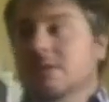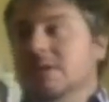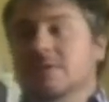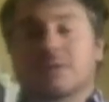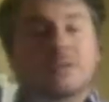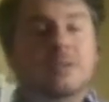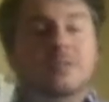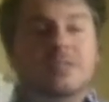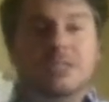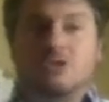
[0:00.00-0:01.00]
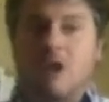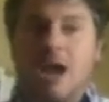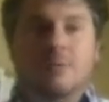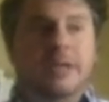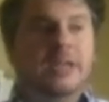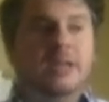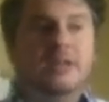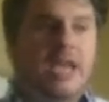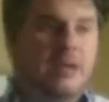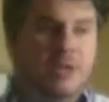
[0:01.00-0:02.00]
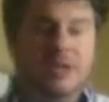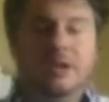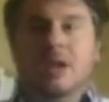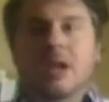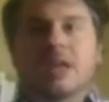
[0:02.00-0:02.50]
the difficulty with describing and naming,